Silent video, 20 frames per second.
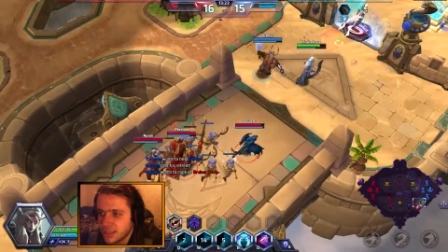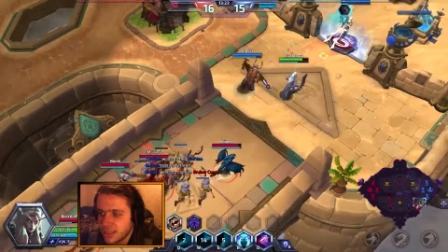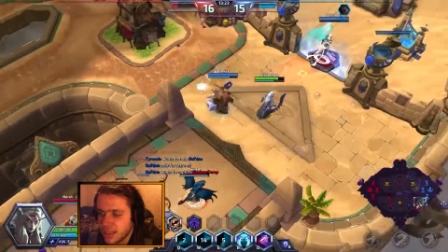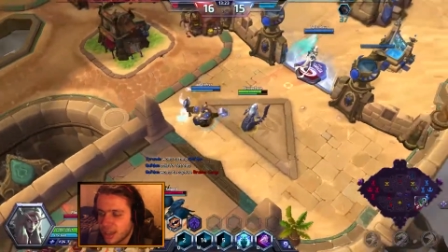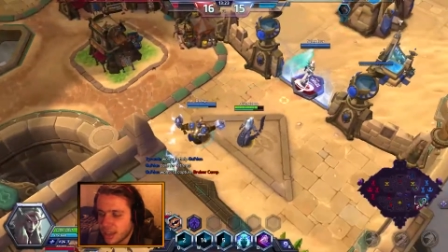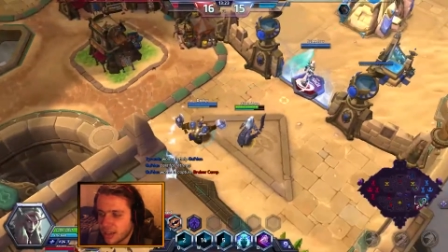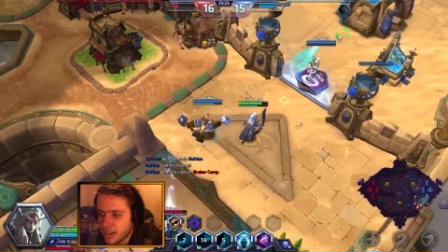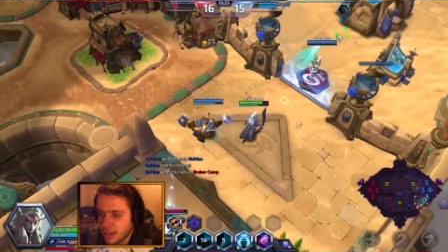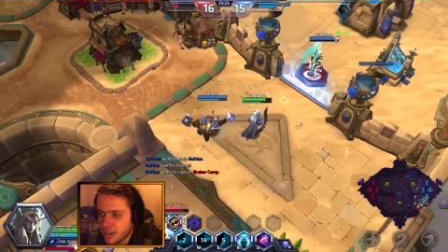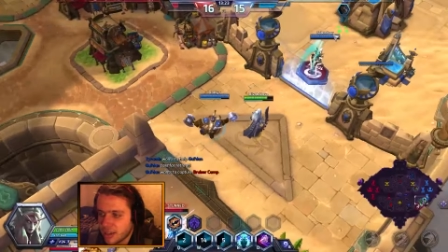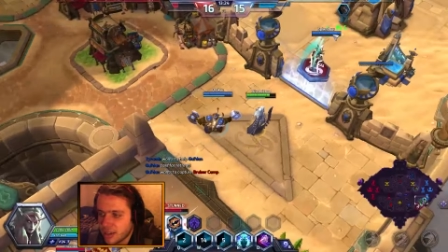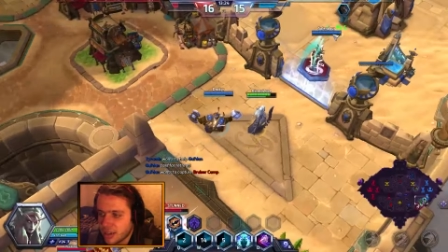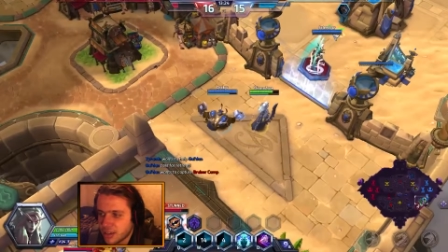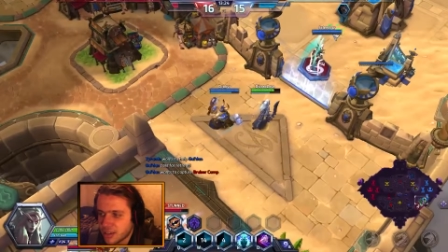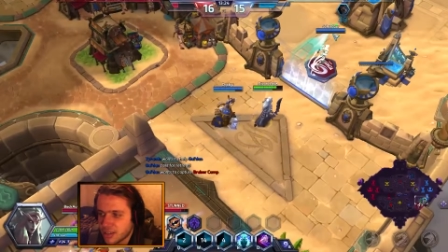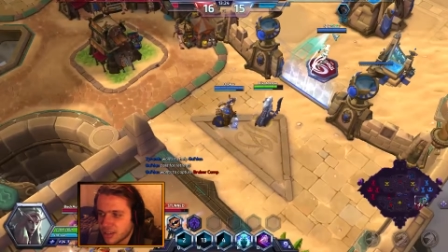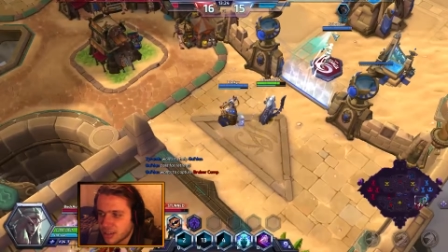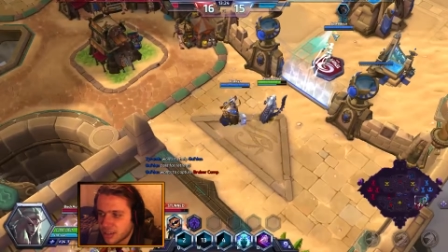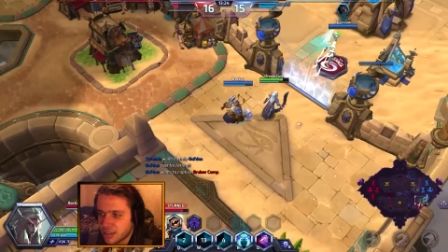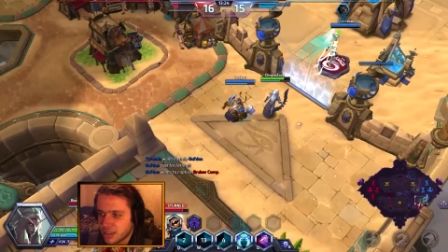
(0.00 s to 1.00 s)
Yeah, that really
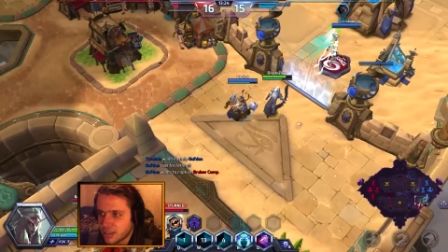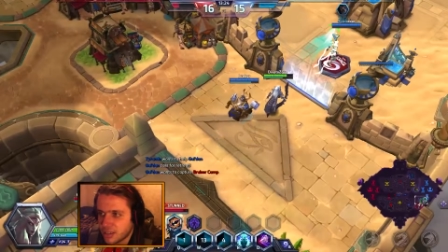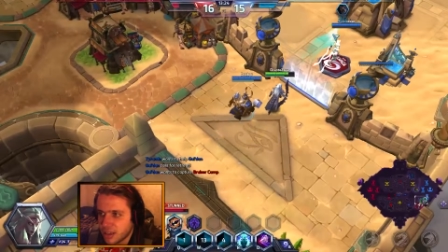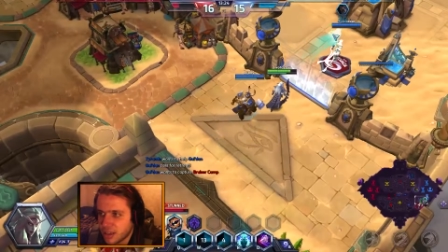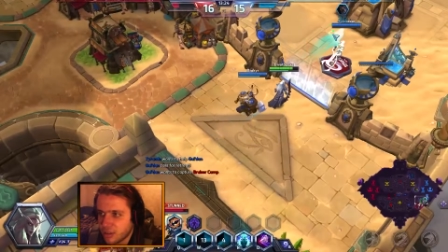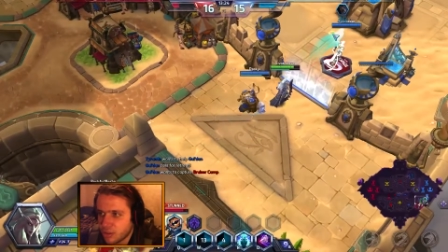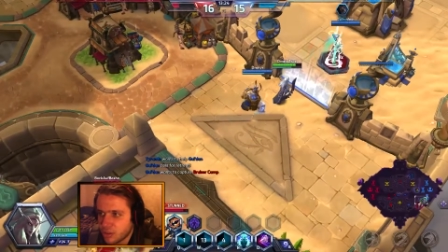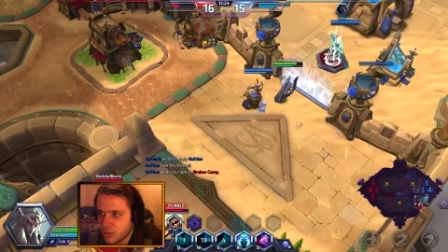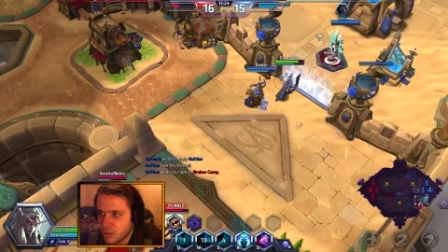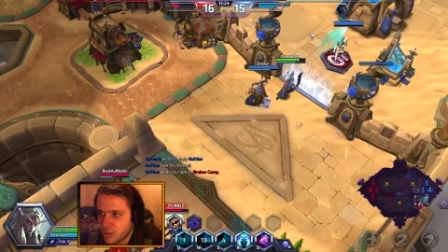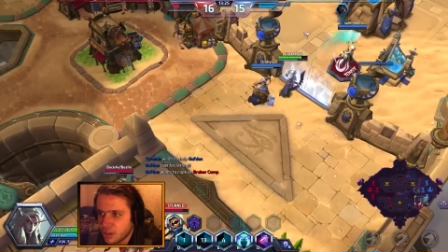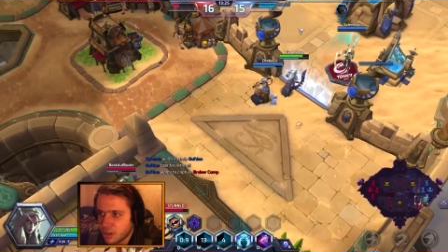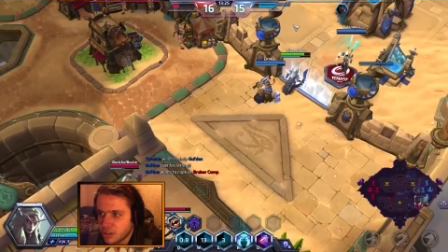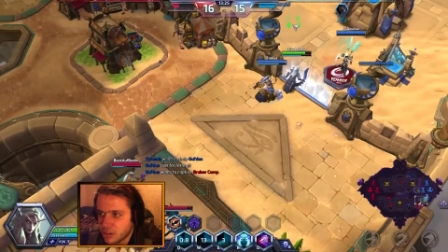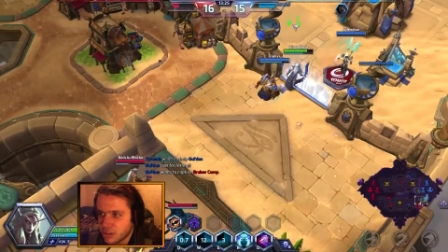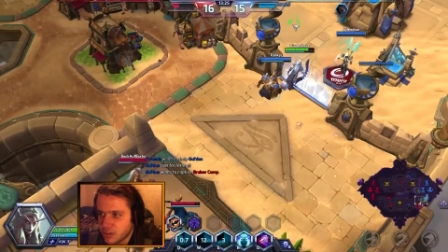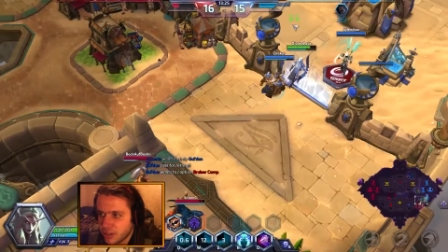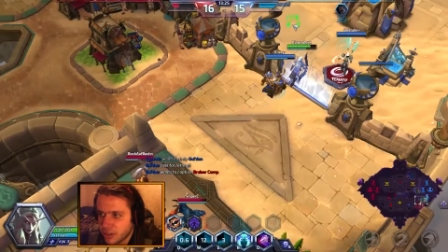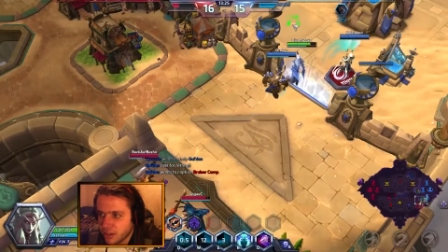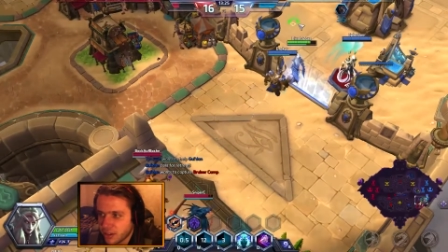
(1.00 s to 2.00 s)
sucked. Now go down
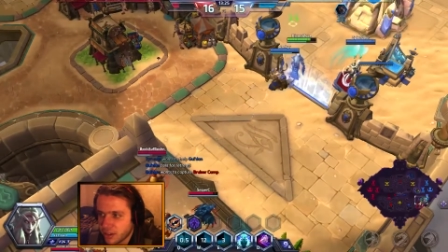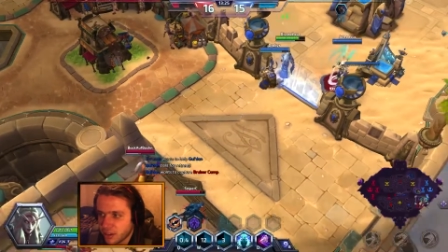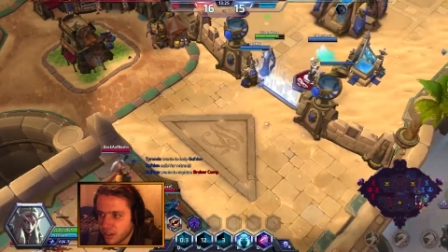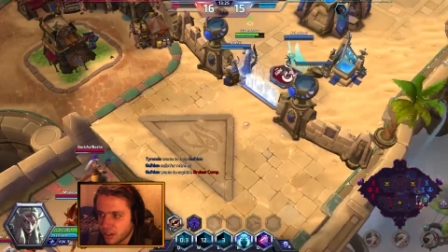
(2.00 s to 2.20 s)
is finally